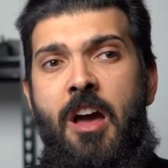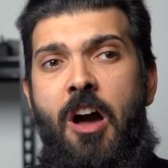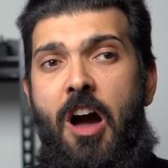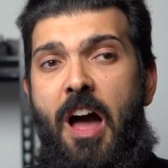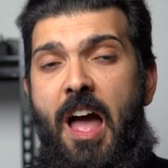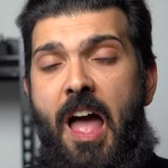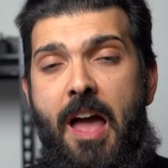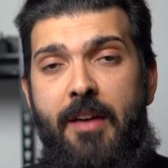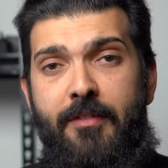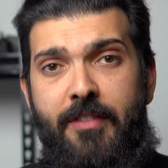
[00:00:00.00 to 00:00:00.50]
I
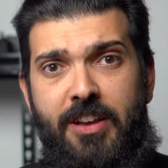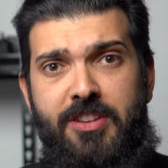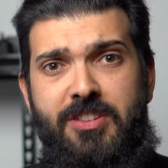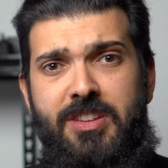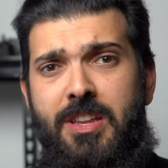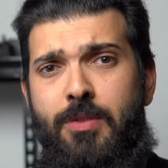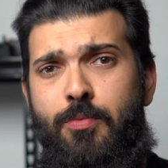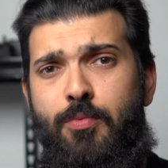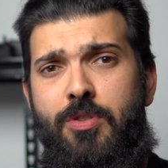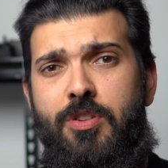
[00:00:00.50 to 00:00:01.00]
have
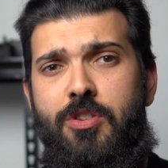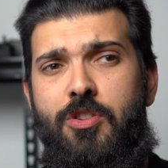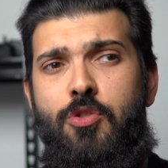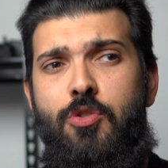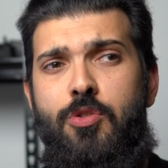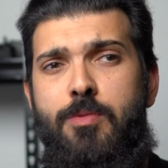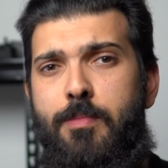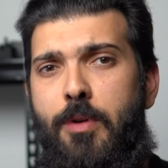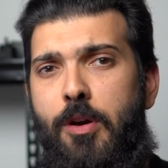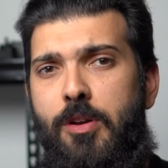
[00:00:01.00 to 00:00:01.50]
actually
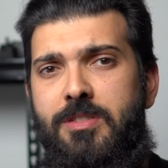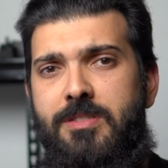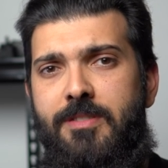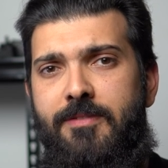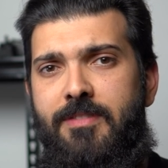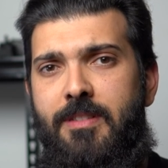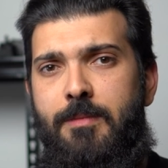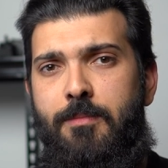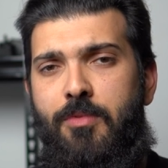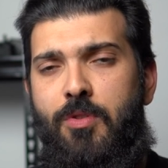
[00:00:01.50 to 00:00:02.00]
renewed most
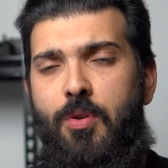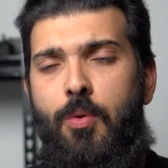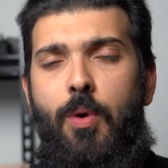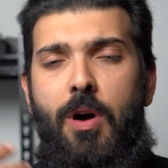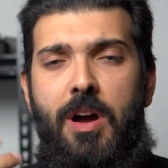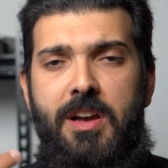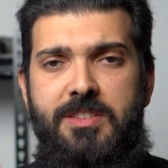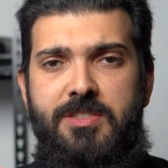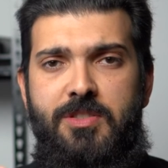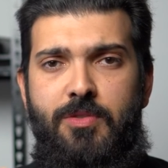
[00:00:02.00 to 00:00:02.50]
of them
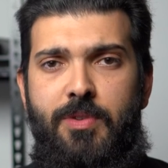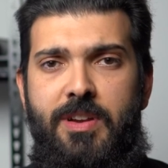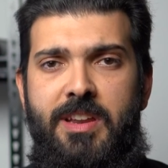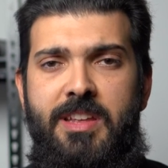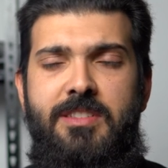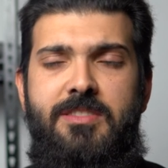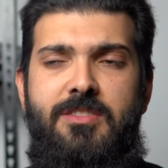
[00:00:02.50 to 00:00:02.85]
twice already.